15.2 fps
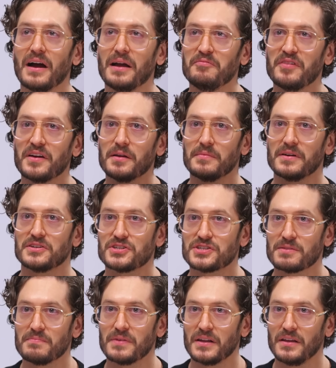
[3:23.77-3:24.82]
I'm very much
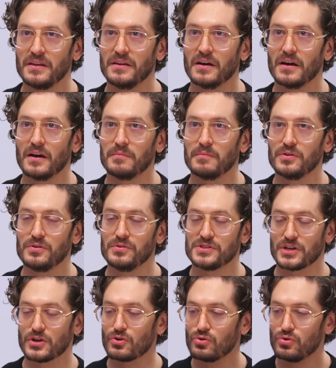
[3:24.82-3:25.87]
somebody um, who is
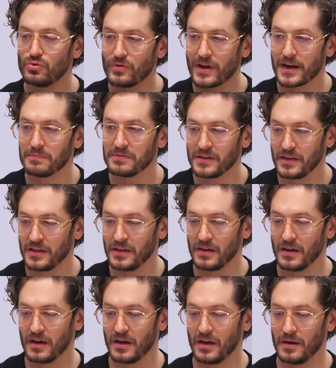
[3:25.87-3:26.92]
incredibly
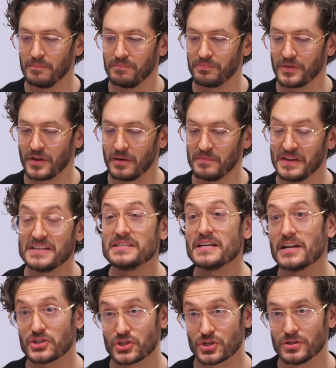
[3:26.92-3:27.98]
um, um,
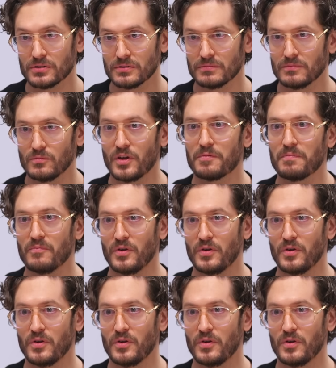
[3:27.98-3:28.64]
intentional with,